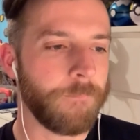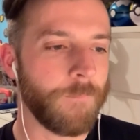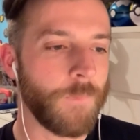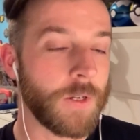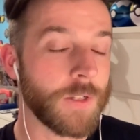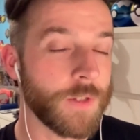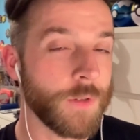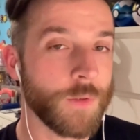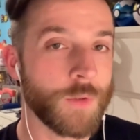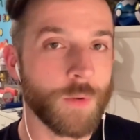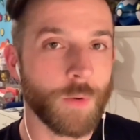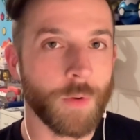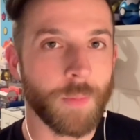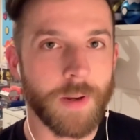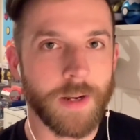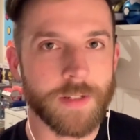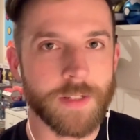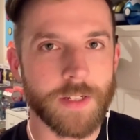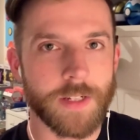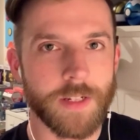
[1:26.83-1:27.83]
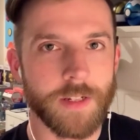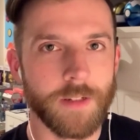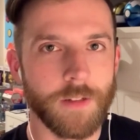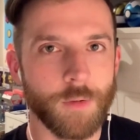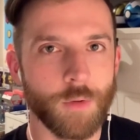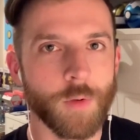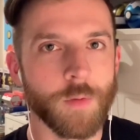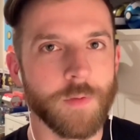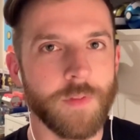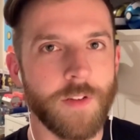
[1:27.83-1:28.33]
I do talk about it in
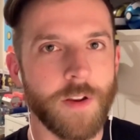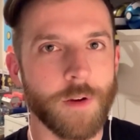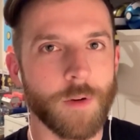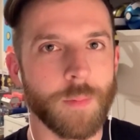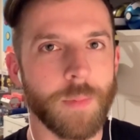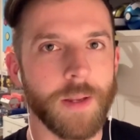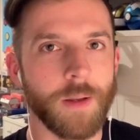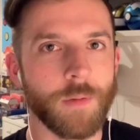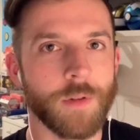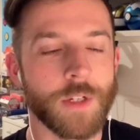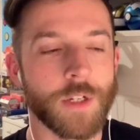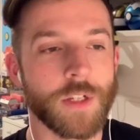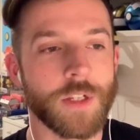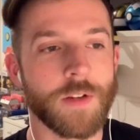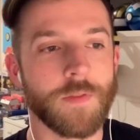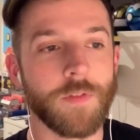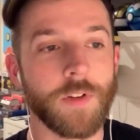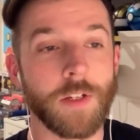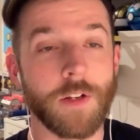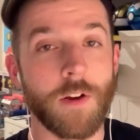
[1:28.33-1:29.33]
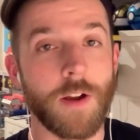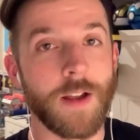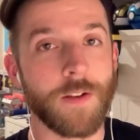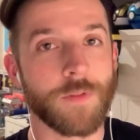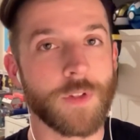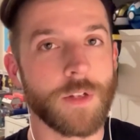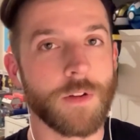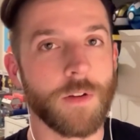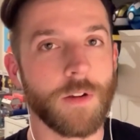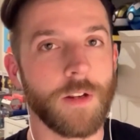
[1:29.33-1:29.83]
group therapy, which is something that I
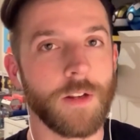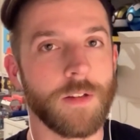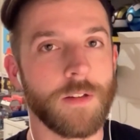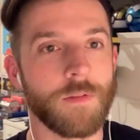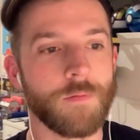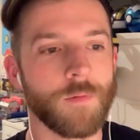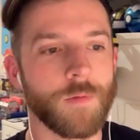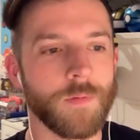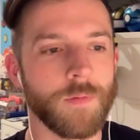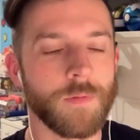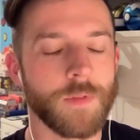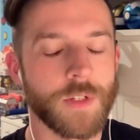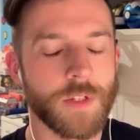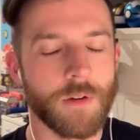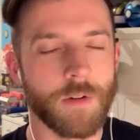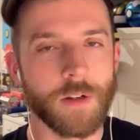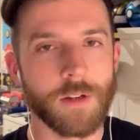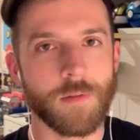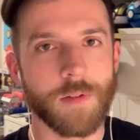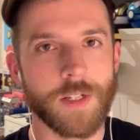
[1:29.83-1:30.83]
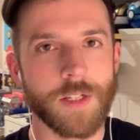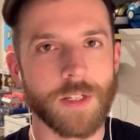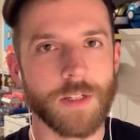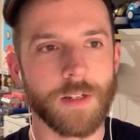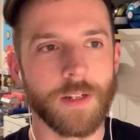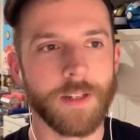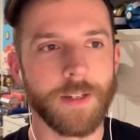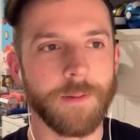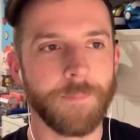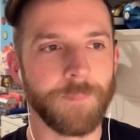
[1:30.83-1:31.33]
have started
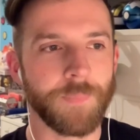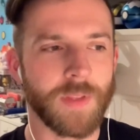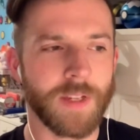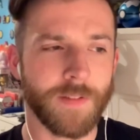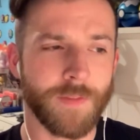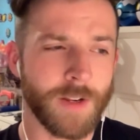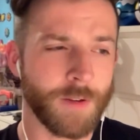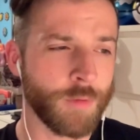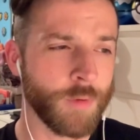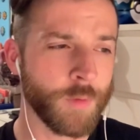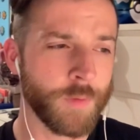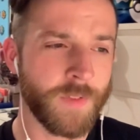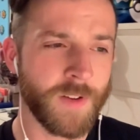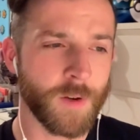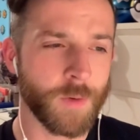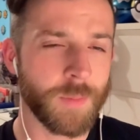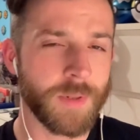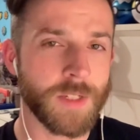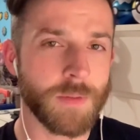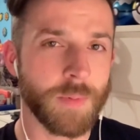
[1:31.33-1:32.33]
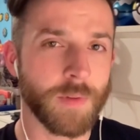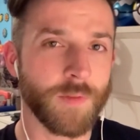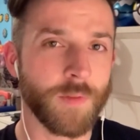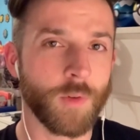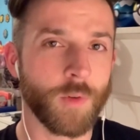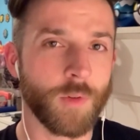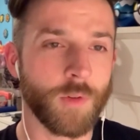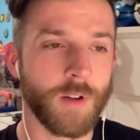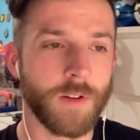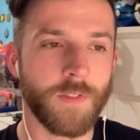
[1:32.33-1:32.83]
recently. I've had group therapies
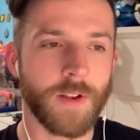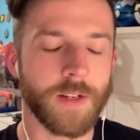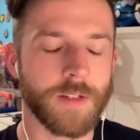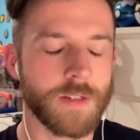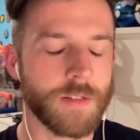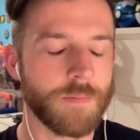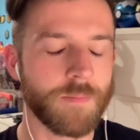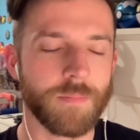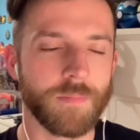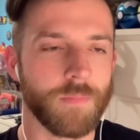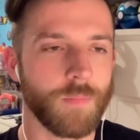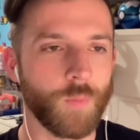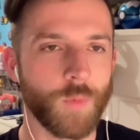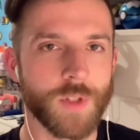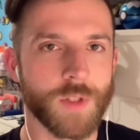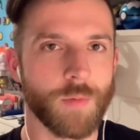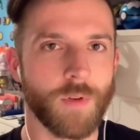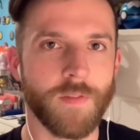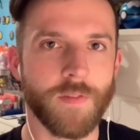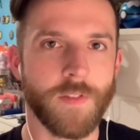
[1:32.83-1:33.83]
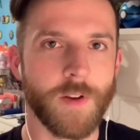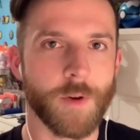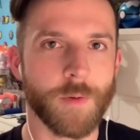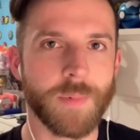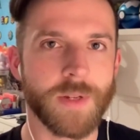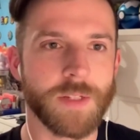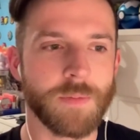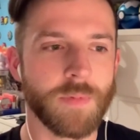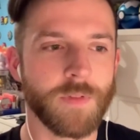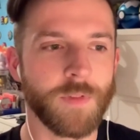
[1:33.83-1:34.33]
before, I've had one-to-one
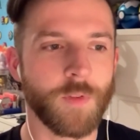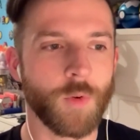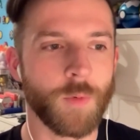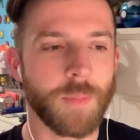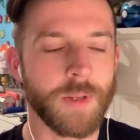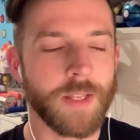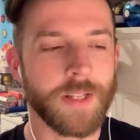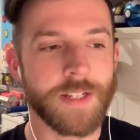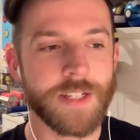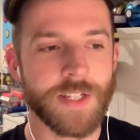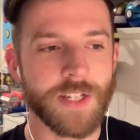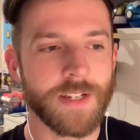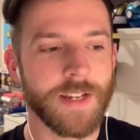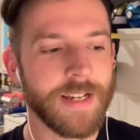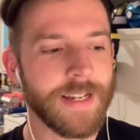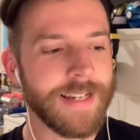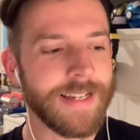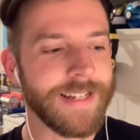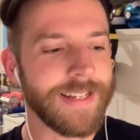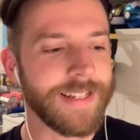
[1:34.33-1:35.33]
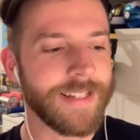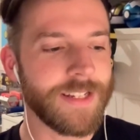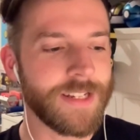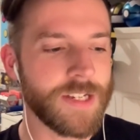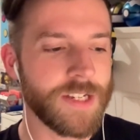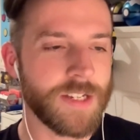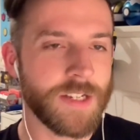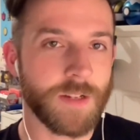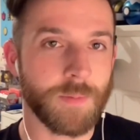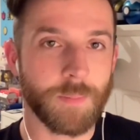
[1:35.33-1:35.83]
therapies before, but this
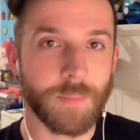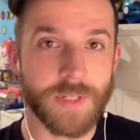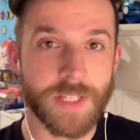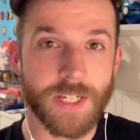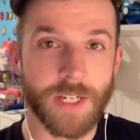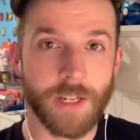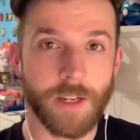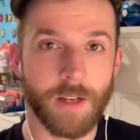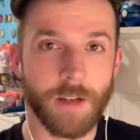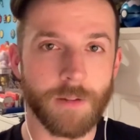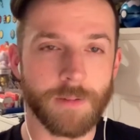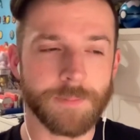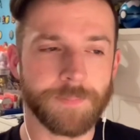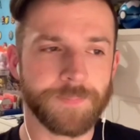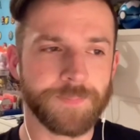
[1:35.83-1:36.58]
is a particular